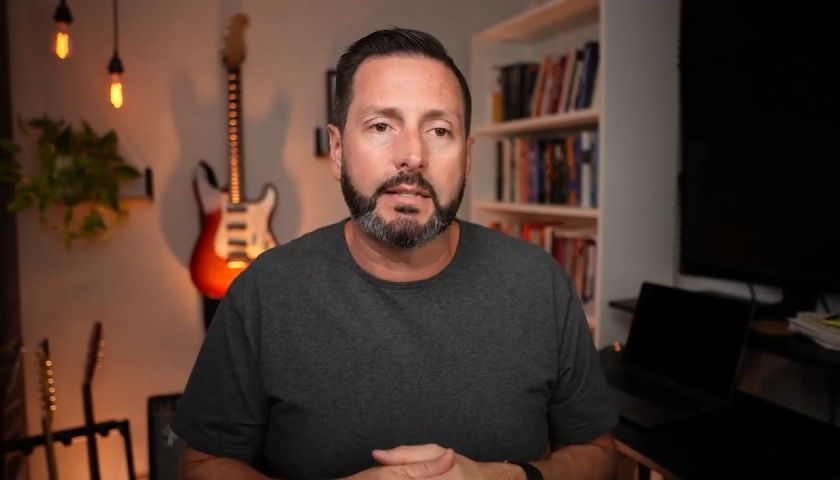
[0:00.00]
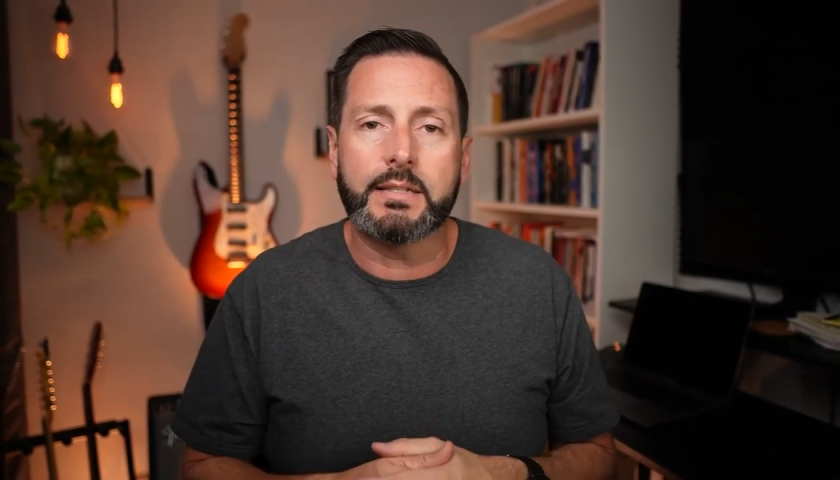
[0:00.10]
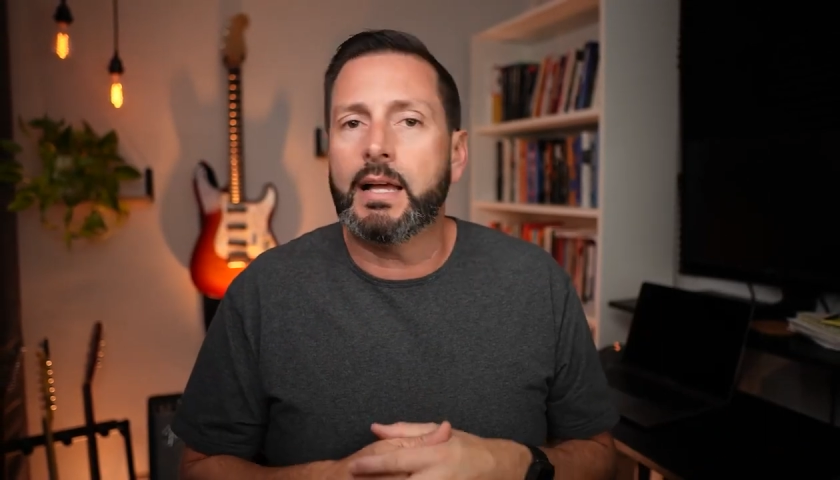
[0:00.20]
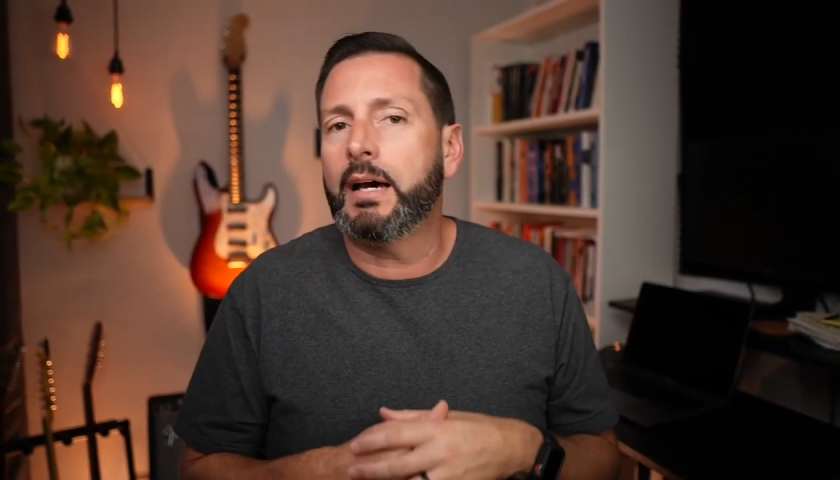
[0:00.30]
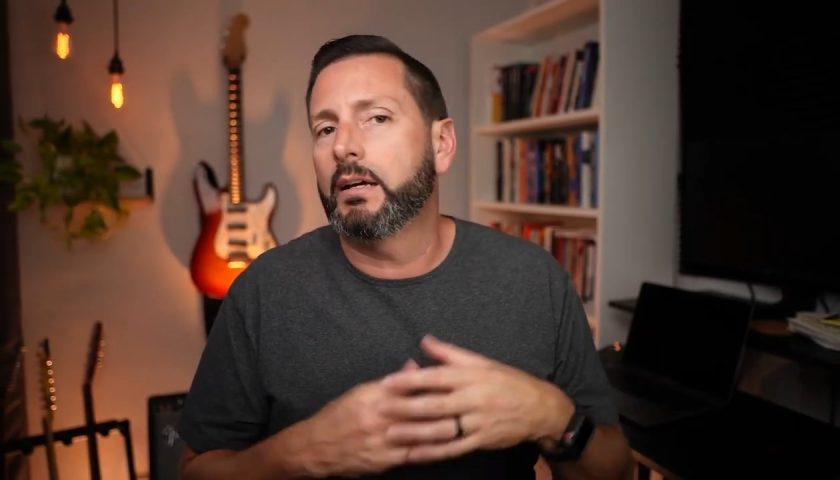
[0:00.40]

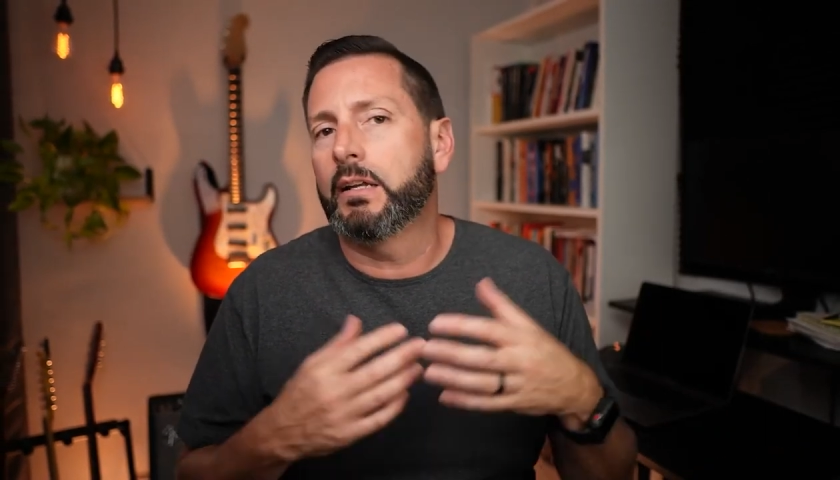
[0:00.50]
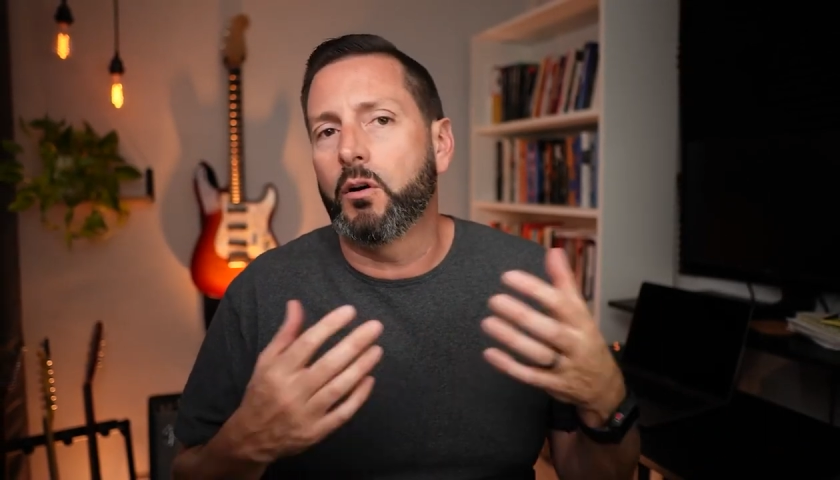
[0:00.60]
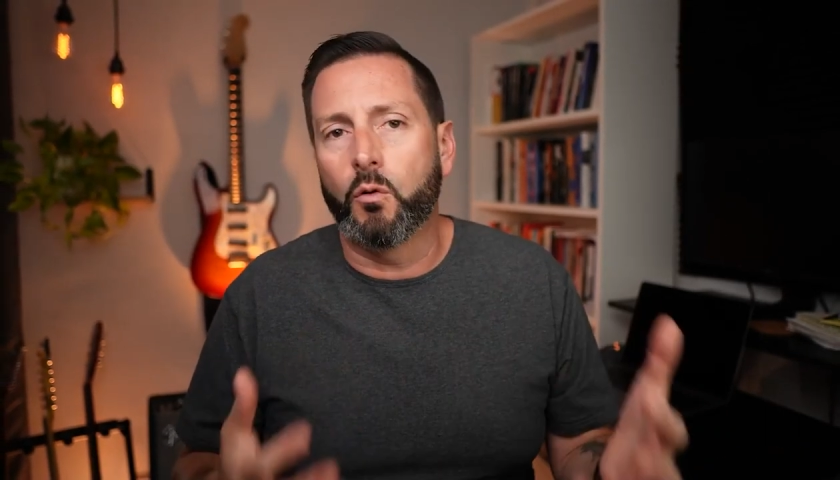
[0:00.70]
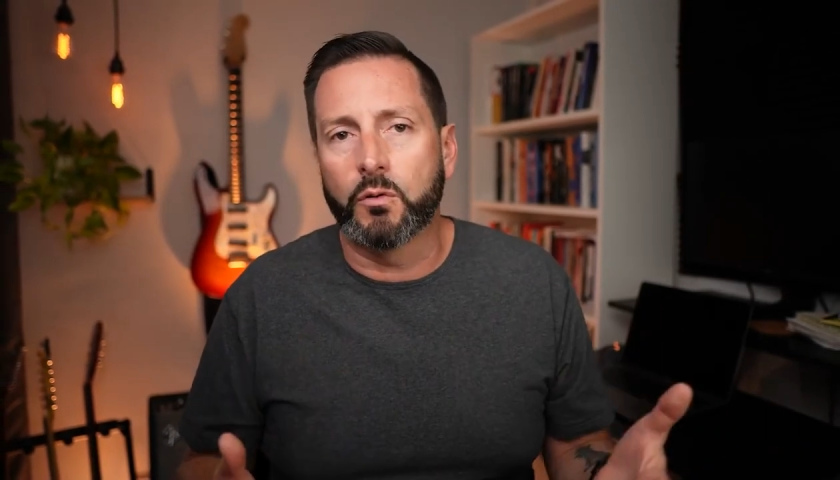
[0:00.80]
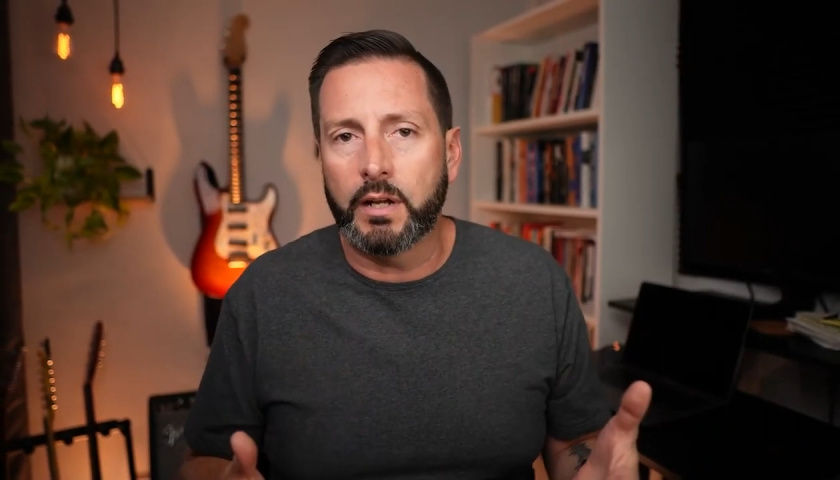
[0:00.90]
It's not an
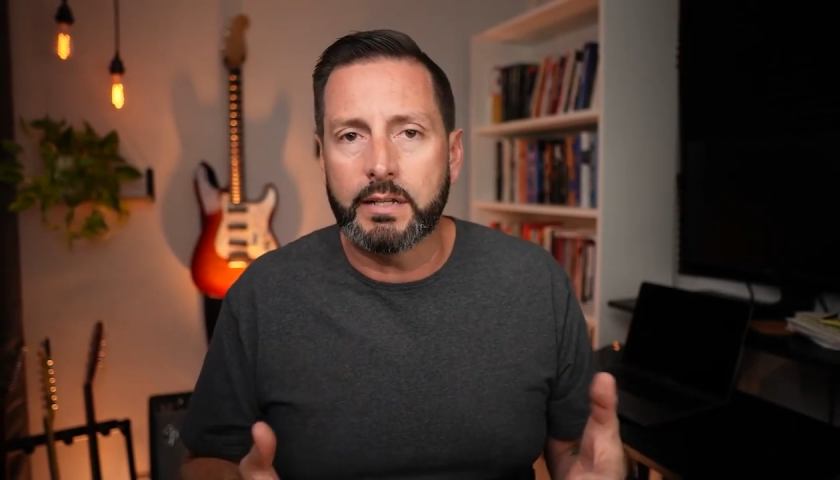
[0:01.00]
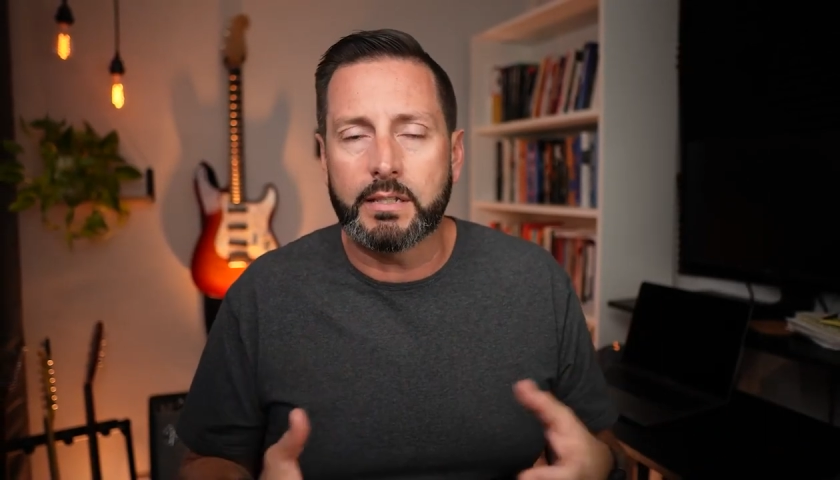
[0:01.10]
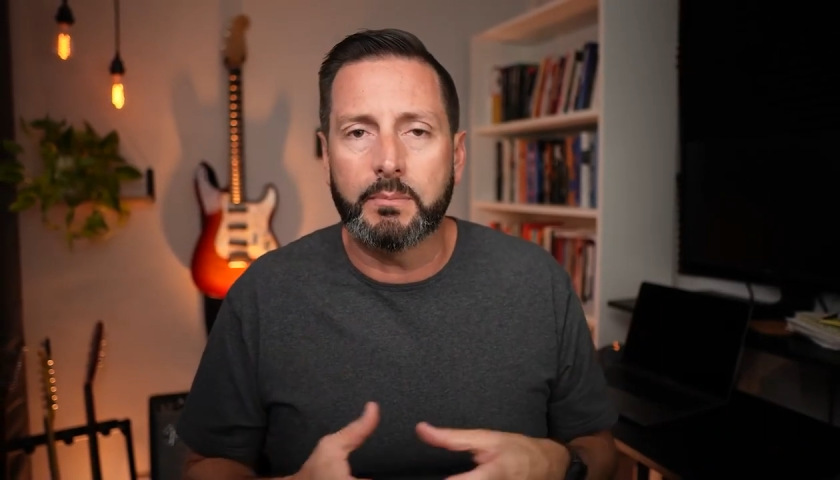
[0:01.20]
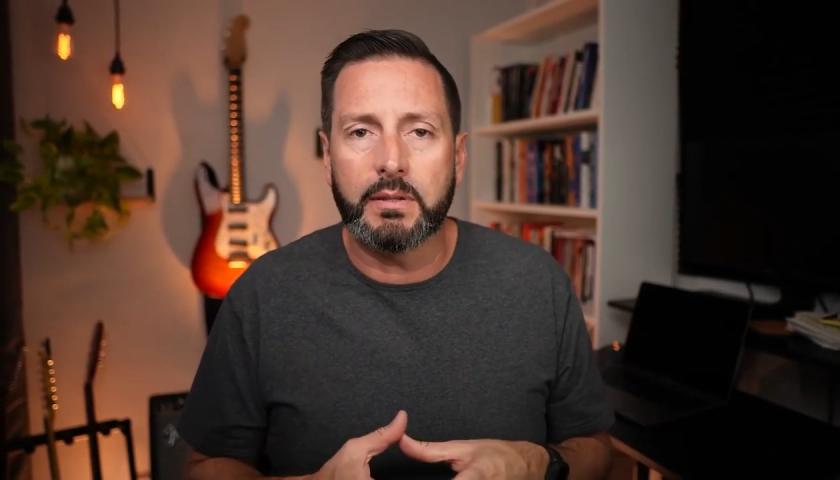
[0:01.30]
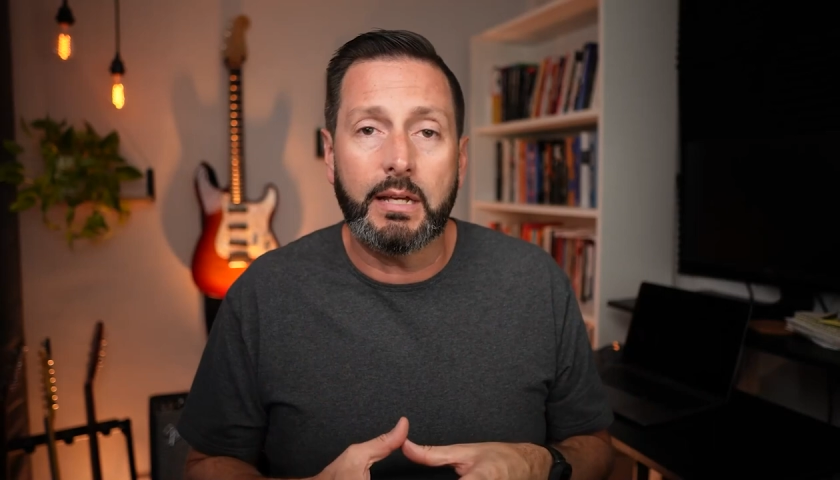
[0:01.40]
overnight
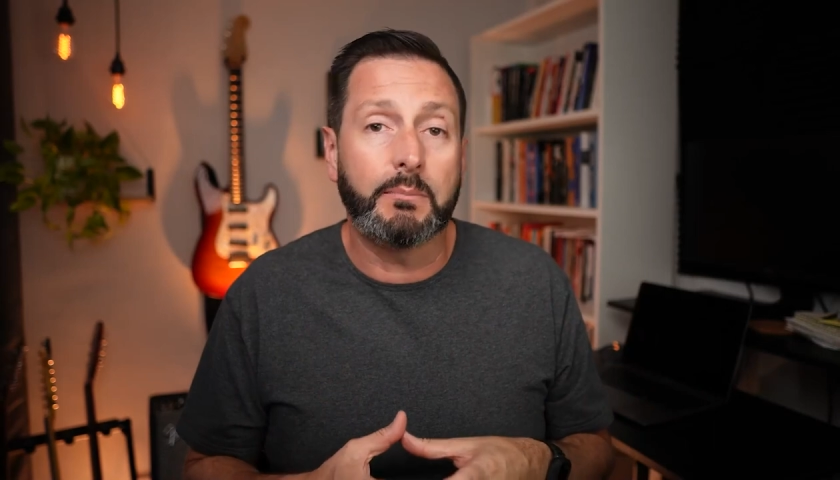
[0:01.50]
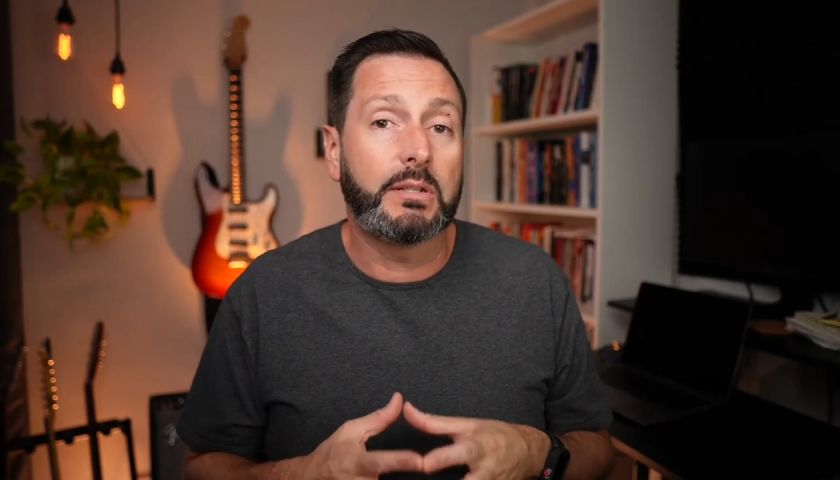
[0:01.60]
type of thing,